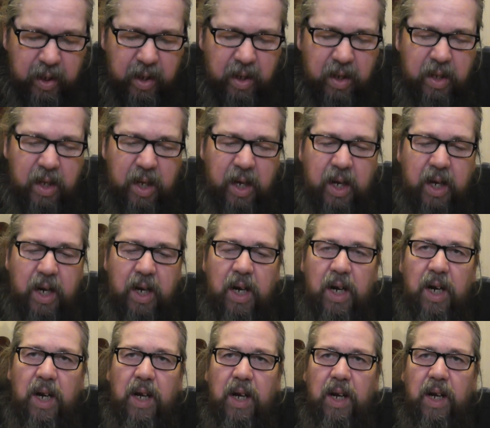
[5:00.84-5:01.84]
There
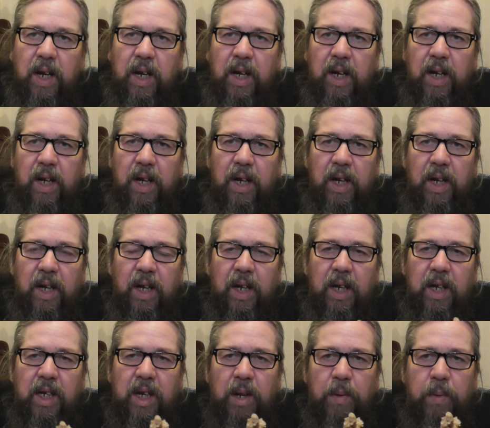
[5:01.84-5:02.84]

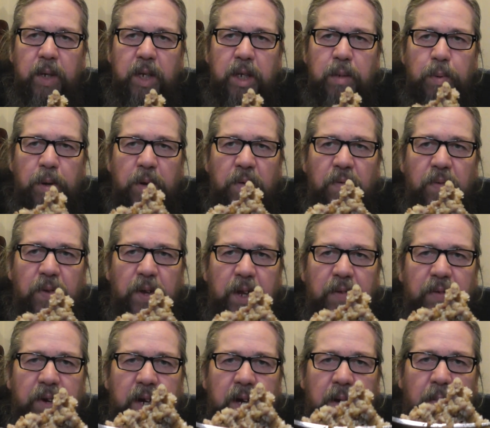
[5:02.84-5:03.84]
is a wee spoonful
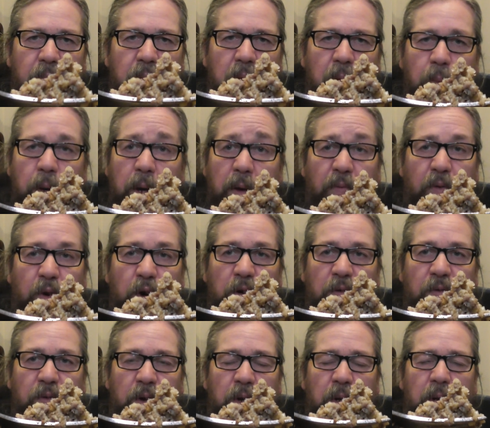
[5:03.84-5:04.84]
of it, well, a
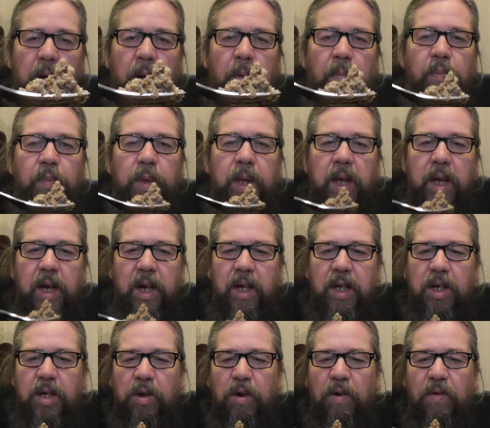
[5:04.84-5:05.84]
forkful.
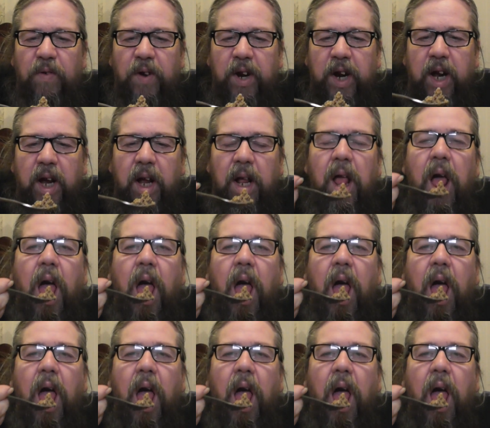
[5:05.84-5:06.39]
Go for it.